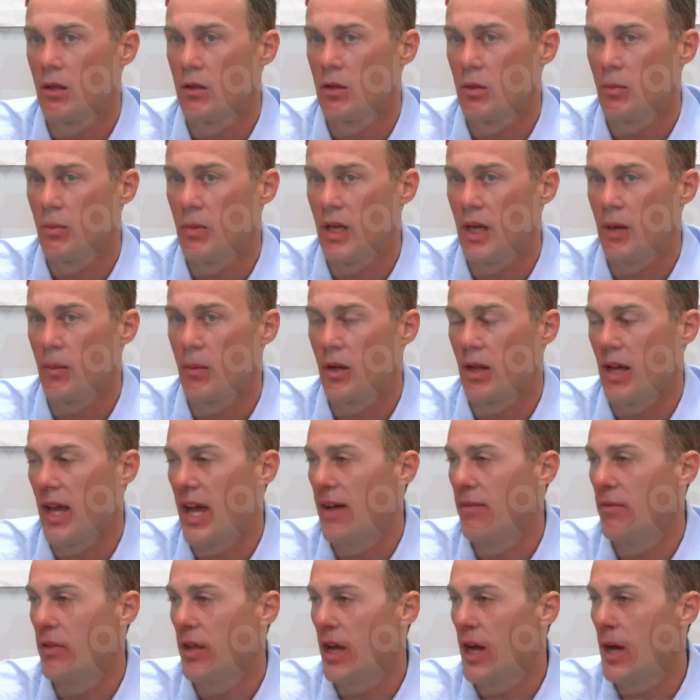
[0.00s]
to be able to
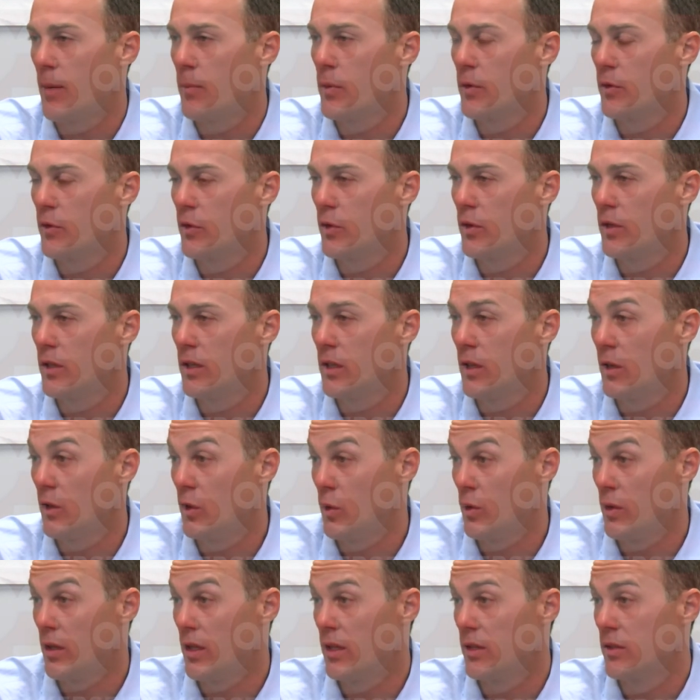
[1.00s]
have the opportunity to
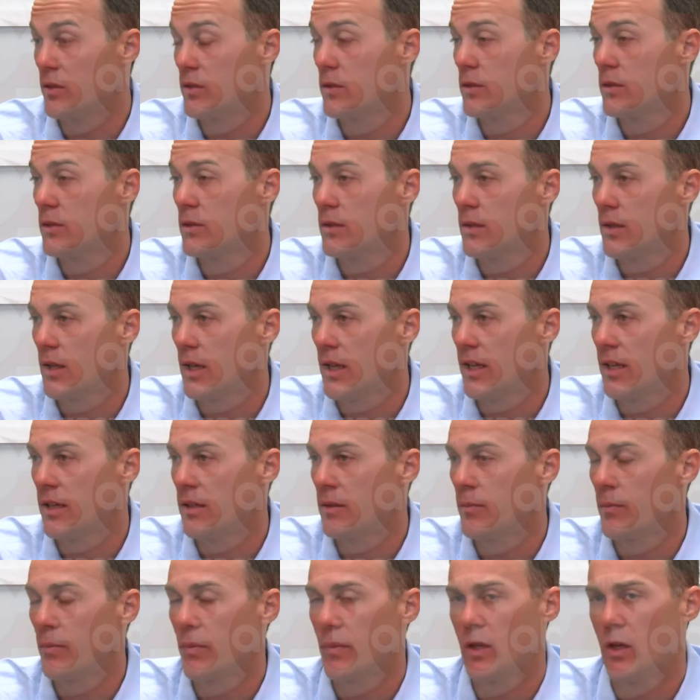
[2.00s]
do this.
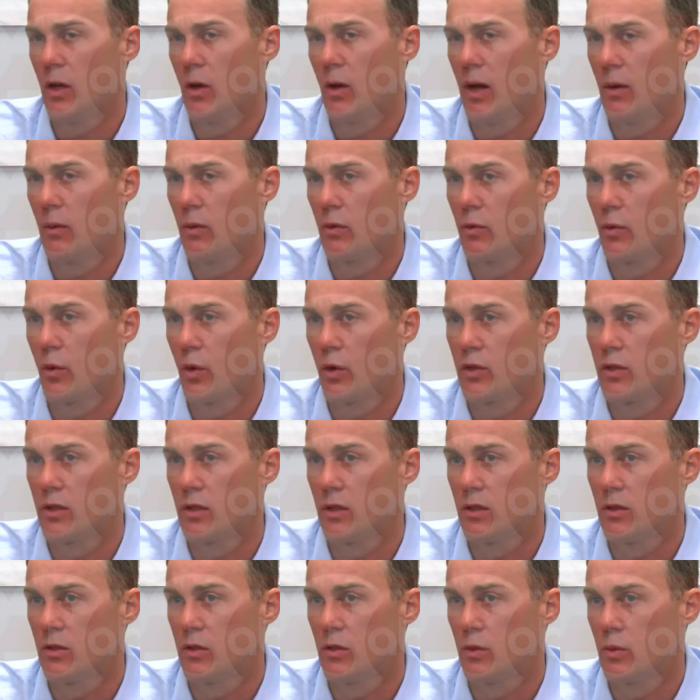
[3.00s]
And you know, I was
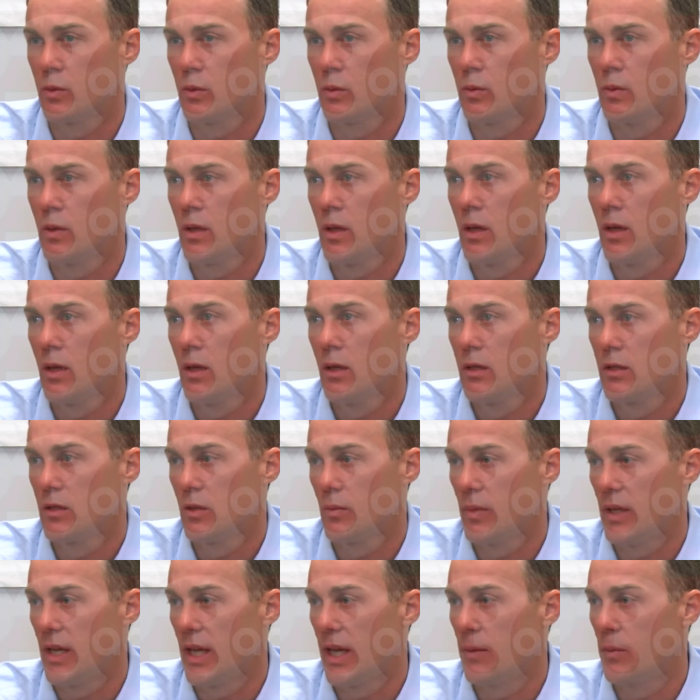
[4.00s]
fortunate to to
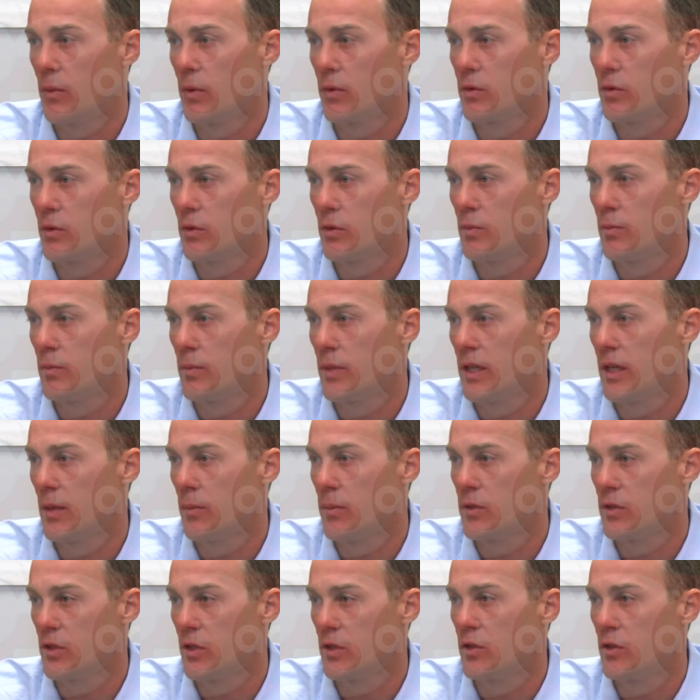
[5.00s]
be able to be in a
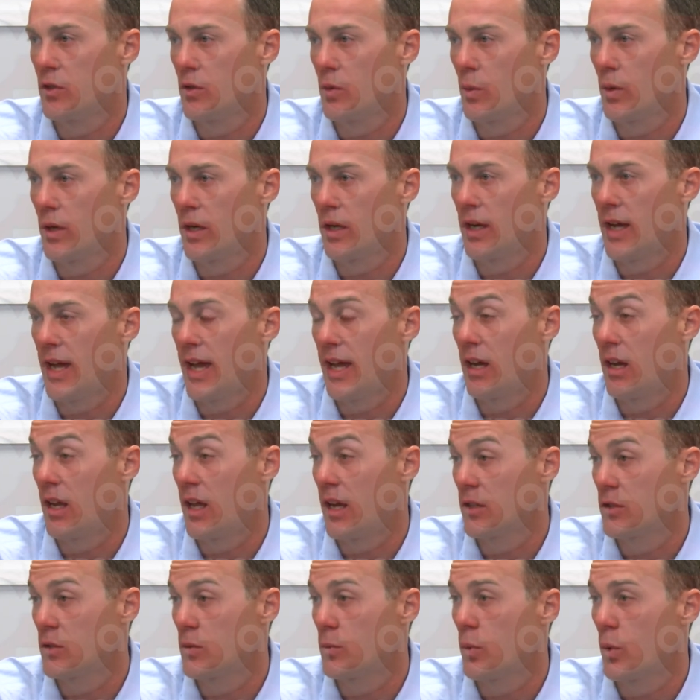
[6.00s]
position to where I had a
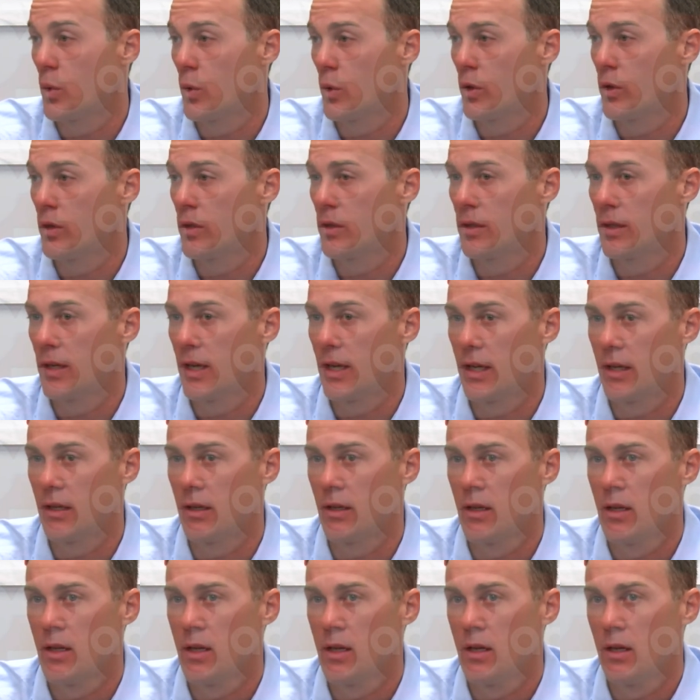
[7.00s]
lot of support and, and
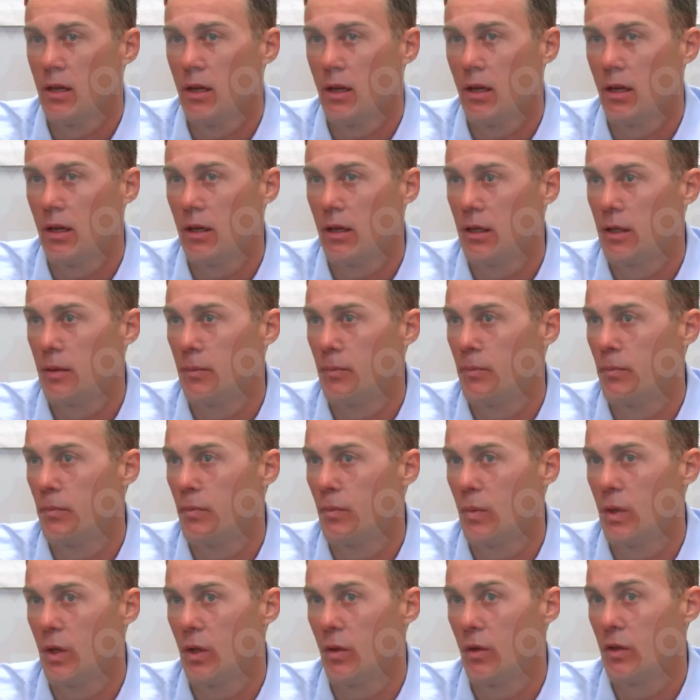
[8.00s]
um,
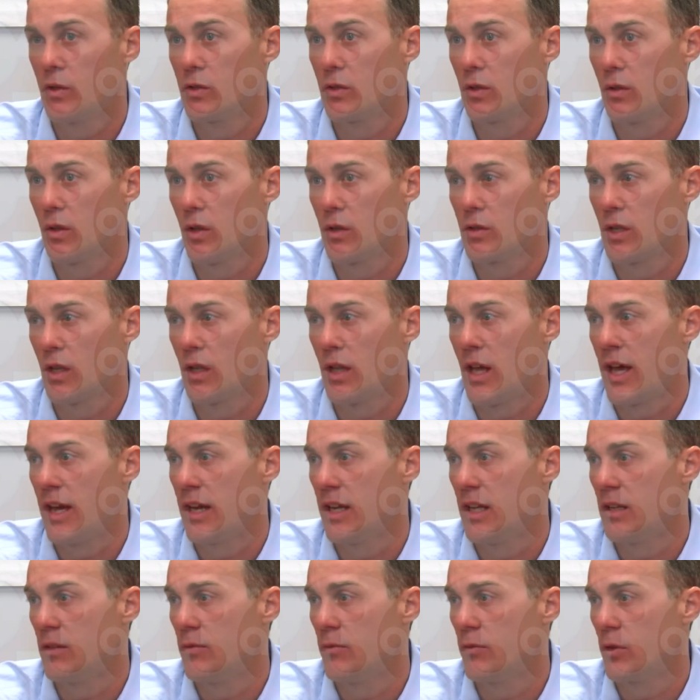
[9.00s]
you know, there's a, there's a lot
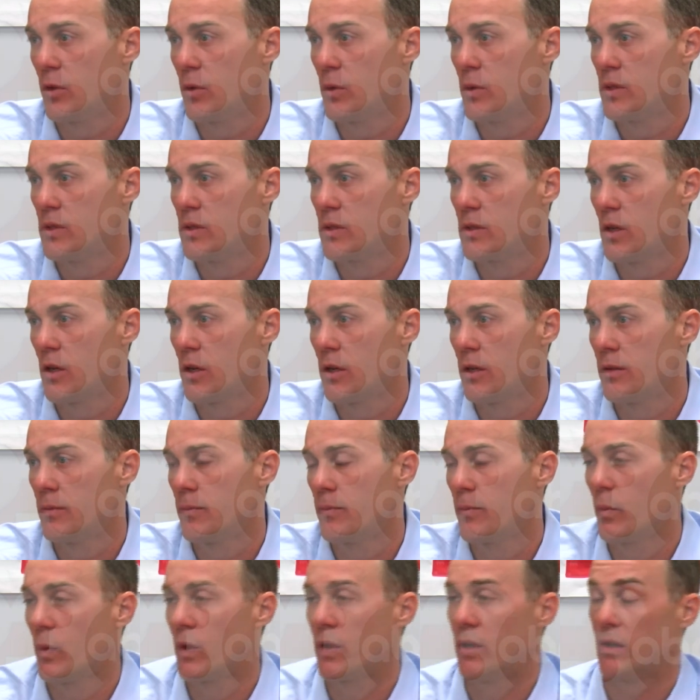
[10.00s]
of influence on
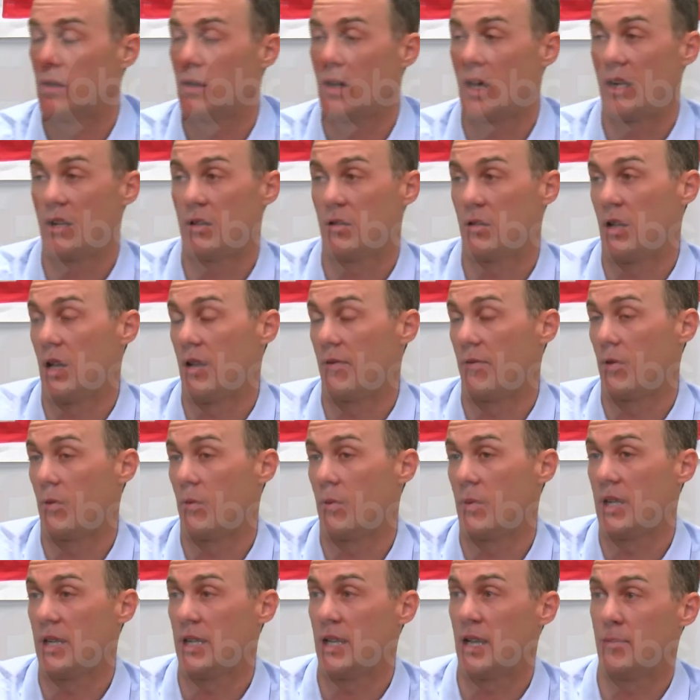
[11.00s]
whether not not
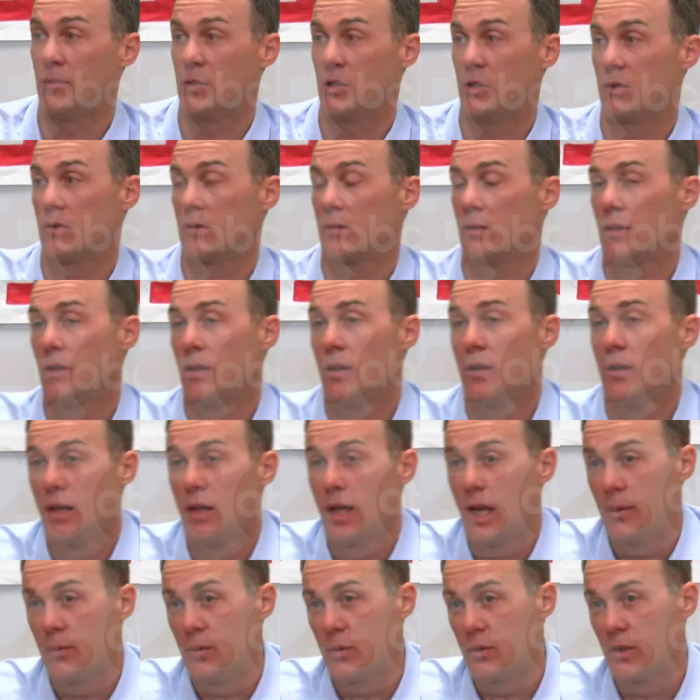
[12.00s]
from me. I'm just
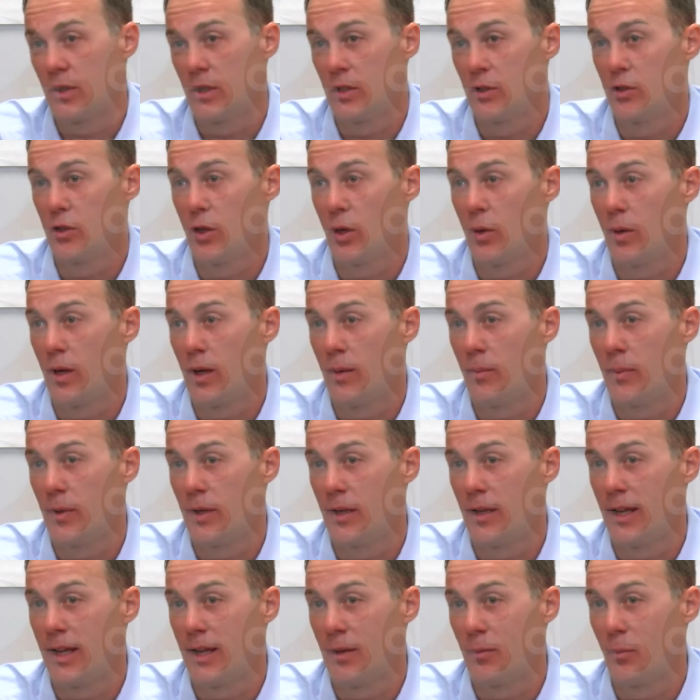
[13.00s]
I'm just going to show up
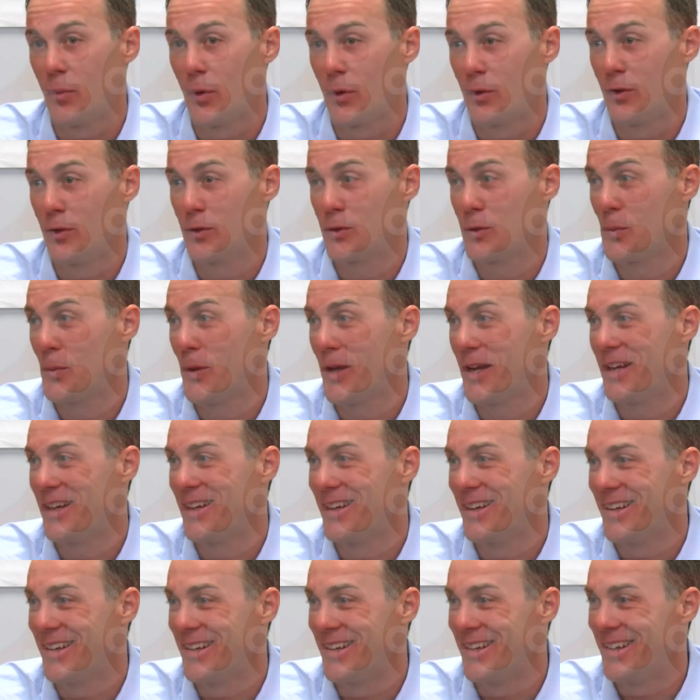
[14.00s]
and, and participate
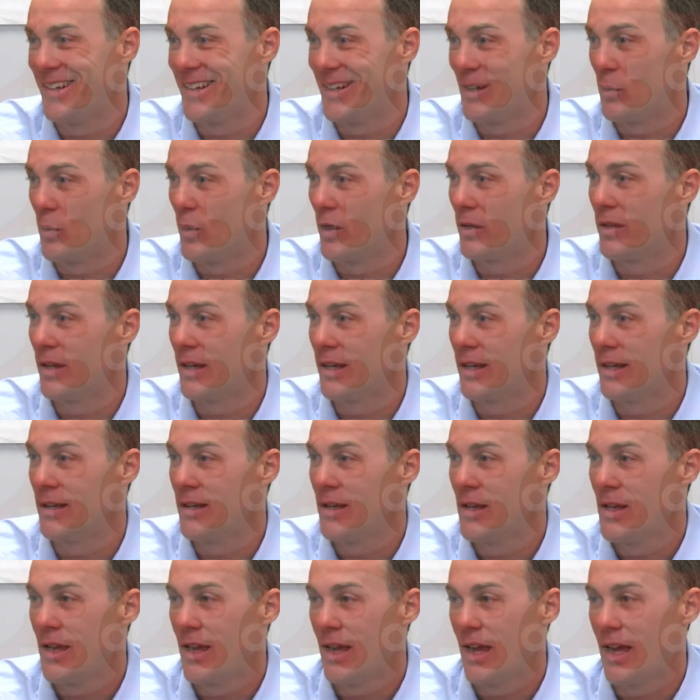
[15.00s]
in, in what they
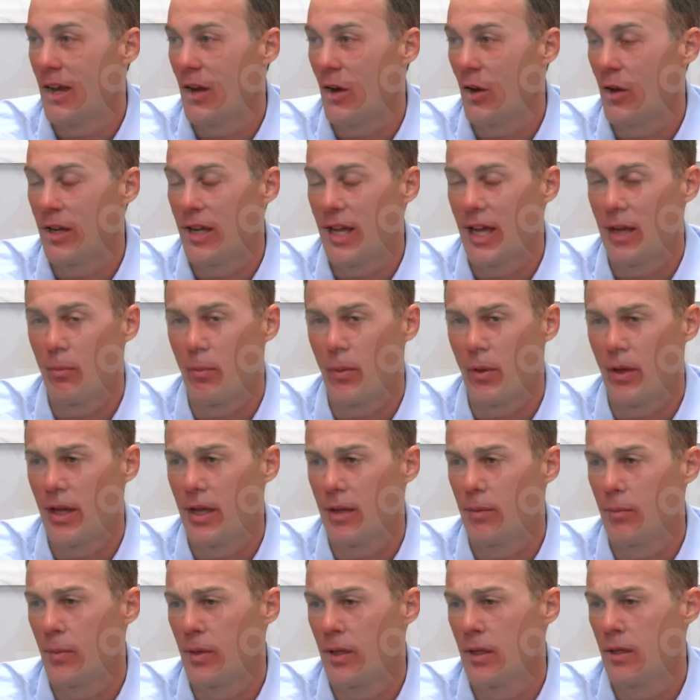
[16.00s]
had already had
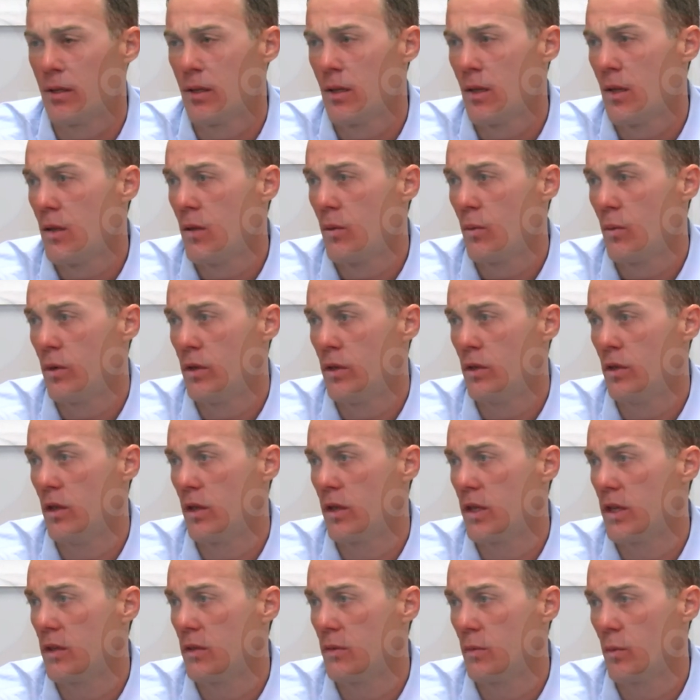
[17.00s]
planned. But when you
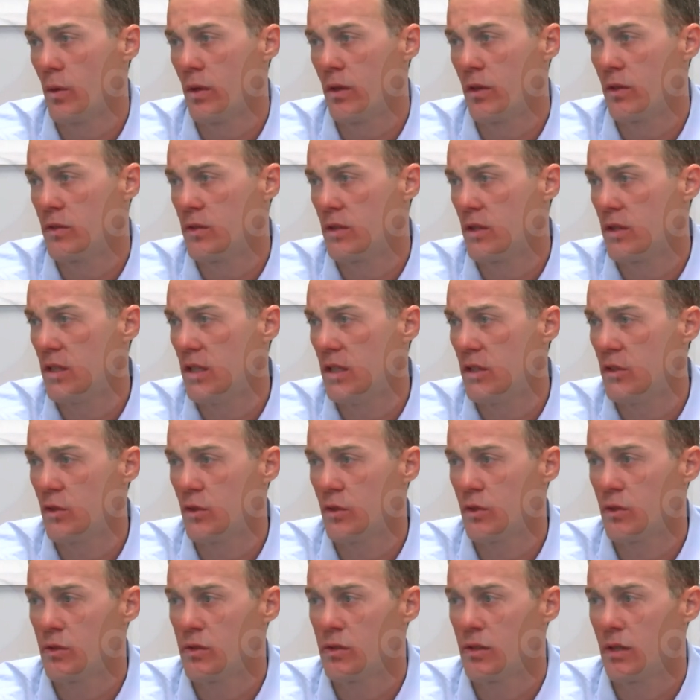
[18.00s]
look at whether it's the
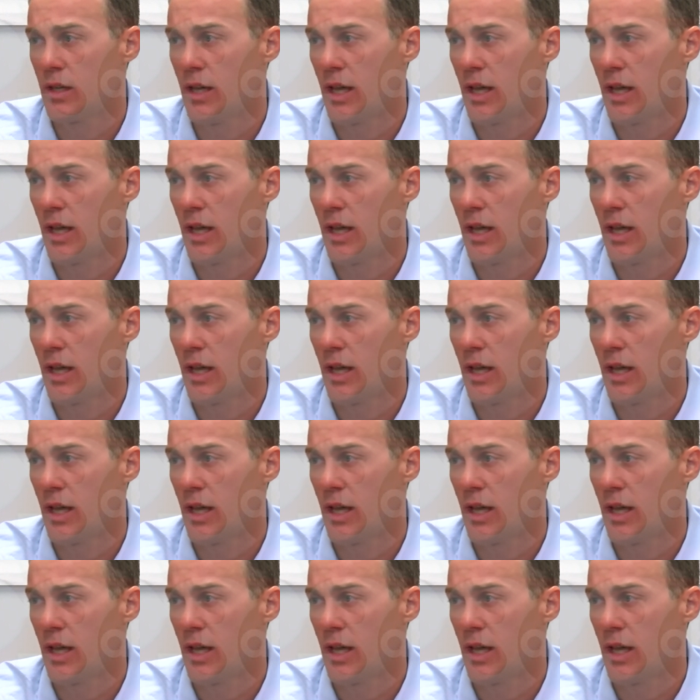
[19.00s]
teachers, the